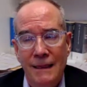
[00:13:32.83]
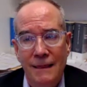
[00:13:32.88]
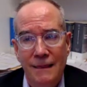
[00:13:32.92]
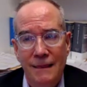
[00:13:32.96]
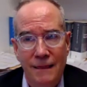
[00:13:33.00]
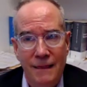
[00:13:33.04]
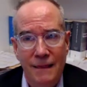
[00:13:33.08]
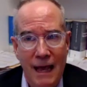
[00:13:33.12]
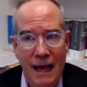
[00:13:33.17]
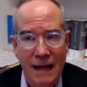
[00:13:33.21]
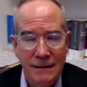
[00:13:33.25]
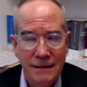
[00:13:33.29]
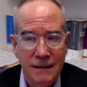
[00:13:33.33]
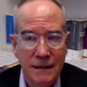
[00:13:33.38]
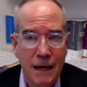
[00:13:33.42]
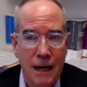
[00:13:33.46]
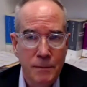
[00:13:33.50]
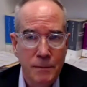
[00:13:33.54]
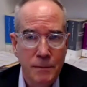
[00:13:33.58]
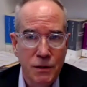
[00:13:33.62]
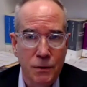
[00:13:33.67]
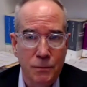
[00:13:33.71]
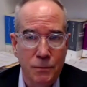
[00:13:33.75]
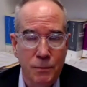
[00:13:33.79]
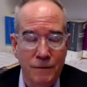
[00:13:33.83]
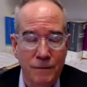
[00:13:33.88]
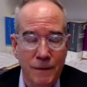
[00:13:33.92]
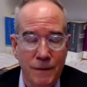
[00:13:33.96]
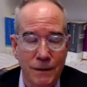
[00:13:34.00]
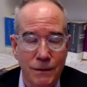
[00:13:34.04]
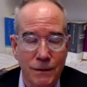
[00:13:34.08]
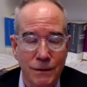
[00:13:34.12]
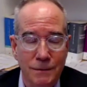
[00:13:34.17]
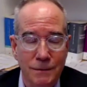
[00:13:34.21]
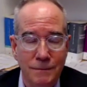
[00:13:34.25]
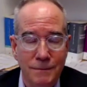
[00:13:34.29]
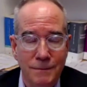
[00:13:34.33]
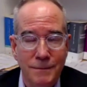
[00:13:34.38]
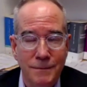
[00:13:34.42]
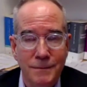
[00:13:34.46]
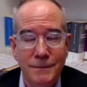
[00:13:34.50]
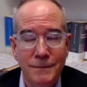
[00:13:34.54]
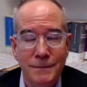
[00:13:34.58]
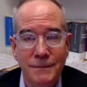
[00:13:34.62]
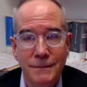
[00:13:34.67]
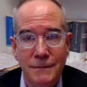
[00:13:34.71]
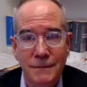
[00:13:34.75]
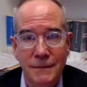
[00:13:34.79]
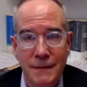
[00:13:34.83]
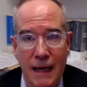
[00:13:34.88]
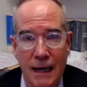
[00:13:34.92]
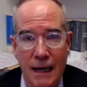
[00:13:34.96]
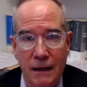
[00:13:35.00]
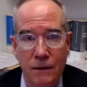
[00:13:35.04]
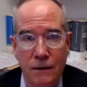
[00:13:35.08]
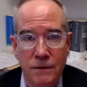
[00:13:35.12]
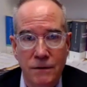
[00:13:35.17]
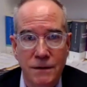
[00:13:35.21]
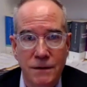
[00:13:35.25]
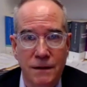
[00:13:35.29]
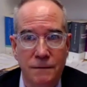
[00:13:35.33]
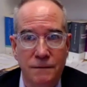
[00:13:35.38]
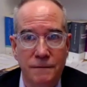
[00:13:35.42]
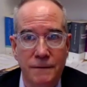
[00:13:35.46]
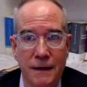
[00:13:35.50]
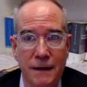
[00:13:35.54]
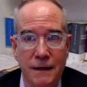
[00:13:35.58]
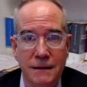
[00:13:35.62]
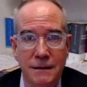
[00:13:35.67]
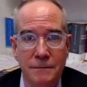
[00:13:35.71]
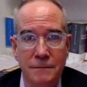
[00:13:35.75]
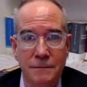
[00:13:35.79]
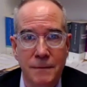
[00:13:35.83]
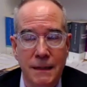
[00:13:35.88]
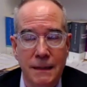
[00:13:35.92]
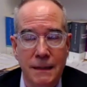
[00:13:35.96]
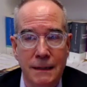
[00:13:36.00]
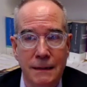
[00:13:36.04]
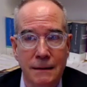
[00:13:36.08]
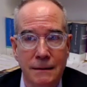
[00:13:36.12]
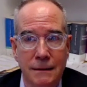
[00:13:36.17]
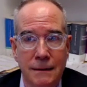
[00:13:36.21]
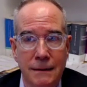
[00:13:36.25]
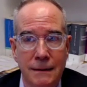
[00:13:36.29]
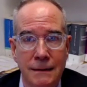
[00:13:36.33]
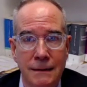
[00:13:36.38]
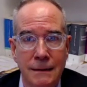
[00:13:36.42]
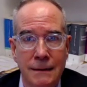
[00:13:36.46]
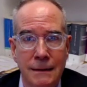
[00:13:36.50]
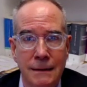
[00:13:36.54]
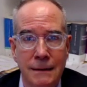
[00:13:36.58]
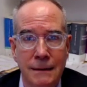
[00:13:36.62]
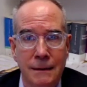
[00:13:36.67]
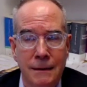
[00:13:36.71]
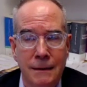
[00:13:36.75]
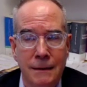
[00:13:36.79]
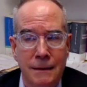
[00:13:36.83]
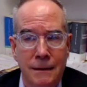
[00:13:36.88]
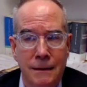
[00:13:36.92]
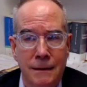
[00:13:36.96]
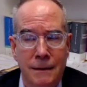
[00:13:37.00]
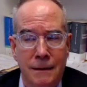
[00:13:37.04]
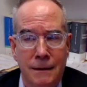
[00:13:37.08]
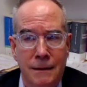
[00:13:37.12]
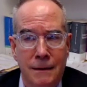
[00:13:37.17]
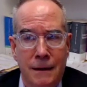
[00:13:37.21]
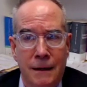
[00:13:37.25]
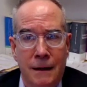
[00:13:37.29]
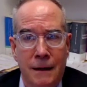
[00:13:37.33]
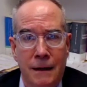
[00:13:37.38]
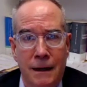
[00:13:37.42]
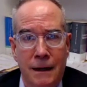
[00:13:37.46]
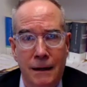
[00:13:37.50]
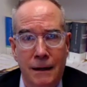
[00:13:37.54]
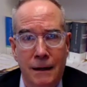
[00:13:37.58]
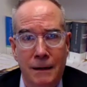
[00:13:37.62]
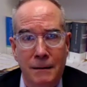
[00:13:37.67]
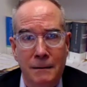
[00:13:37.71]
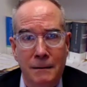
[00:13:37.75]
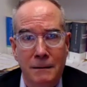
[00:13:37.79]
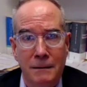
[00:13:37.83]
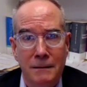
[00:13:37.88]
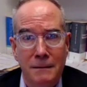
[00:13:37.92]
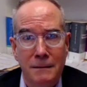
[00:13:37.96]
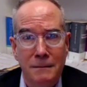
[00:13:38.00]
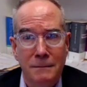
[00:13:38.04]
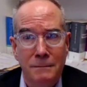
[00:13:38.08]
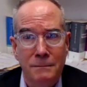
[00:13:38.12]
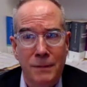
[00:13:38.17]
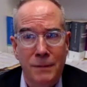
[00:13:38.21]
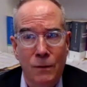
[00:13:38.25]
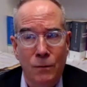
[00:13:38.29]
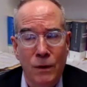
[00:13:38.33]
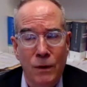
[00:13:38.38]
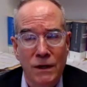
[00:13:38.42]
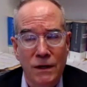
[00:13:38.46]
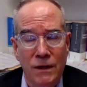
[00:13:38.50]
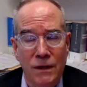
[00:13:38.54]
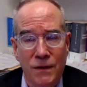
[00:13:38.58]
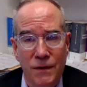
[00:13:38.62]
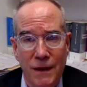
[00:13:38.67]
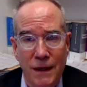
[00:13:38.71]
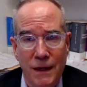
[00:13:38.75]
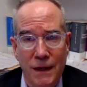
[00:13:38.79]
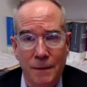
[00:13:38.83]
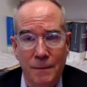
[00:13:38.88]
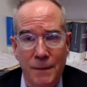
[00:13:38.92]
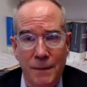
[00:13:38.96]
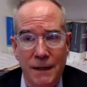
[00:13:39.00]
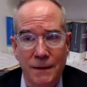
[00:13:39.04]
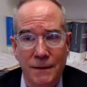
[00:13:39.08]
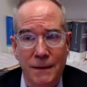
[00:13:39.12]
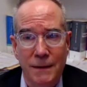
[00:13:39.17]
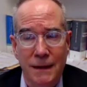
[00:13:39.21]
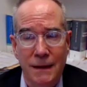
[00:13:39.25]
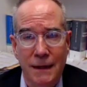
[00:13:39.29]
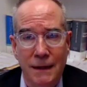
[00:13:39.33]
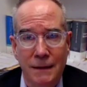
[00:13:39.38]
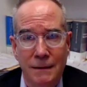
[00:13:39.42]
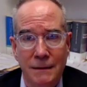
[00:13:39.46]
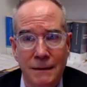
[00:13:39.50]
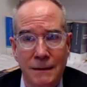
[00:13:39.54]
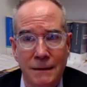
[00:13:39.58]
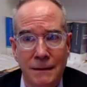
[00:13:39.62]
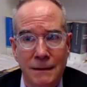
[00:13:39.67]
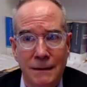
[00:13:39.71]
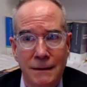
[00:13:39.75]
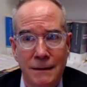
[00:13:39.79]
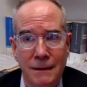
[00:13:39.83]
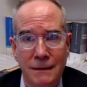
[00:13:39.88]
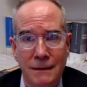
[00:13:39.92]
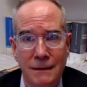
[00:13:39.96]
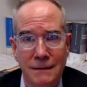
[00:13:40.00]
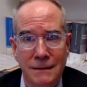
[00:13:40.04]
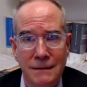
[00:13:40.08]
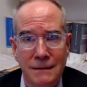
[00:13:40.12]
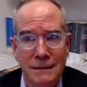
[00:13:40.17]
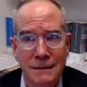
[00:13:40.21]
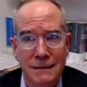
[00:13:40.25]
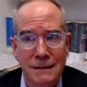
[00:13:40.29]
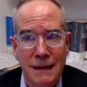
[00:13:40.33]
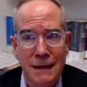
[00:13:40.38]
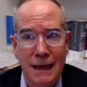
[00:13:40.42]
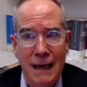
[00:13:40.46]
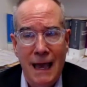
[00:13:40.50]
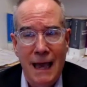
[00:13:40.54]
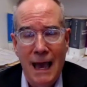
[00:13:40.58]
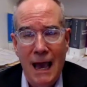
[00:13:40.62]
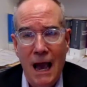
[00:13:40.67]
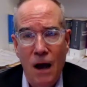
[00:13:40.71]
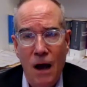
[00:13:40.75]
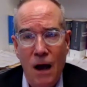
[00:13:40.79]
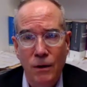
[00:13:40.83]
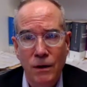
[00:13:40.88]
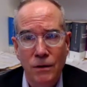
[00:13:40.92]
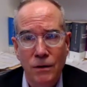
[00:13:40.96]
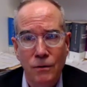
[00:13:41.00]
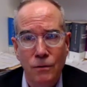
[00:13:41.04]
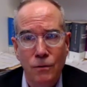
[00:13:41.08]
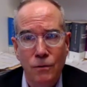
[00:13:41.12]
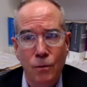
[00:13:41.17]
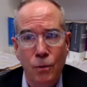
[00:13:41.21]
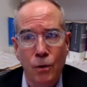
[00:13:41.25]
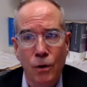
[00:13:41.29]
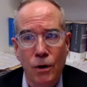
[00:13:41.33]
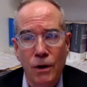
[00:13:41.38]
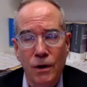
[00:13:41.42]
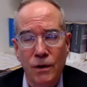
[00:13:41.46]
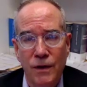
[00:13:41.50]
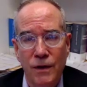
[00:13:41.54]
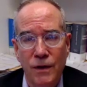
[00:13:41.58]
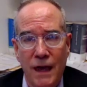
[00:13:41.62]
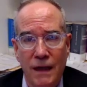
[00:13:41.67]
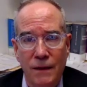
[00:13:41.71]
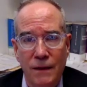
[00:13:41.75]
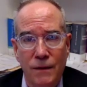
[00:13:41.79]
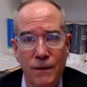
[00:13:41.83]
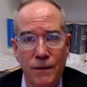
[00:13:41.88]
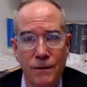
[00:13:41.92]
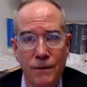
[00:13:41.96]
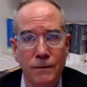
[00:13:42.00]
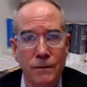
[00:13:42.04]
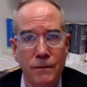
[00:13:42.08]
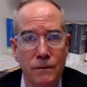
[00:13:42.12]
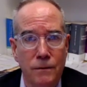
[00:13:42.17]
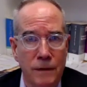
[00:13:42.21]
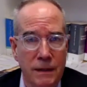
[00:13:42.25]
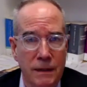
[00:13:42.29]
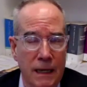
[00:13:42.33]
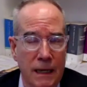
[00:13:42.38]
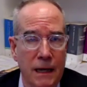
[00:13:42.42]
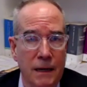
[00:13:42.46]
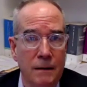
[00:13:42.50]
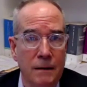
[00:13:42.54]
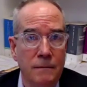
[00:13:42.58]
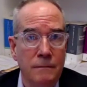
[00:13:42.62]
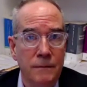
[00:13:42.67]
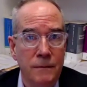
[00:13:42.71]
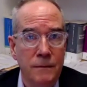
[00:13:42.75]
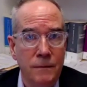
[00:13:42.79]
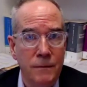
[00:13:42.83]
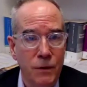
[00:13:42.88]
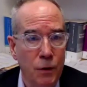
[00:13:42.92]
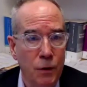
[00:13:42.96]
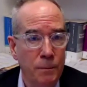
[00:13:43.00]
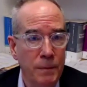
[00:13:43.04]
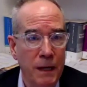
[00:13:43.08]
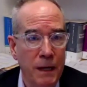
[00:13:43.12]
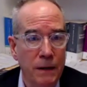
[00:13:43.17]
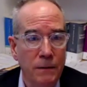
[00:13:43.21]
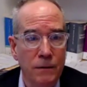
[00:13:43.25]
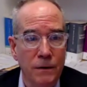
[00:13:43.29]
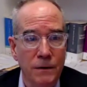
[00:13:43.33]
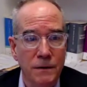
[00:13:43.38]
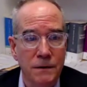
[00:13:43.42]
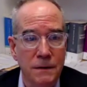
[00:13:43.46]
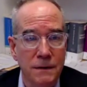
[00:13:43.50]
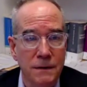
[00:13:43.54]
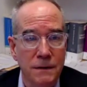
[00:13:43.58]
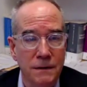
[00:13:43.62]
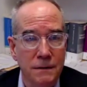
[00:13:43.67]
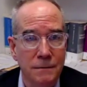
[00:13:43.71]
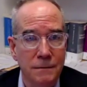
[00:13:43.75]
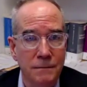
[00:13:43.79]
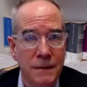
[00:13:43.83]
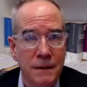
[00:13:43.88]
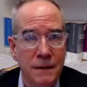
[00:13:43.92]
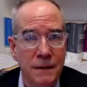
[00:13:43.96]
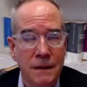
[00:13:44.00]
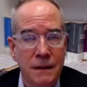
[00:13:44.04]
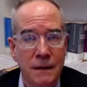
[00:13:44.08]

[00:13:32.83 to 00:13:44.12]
That's an optional provision that goes in effect immediately. But when you think about that, it's how do you work that through, again, your payroll system?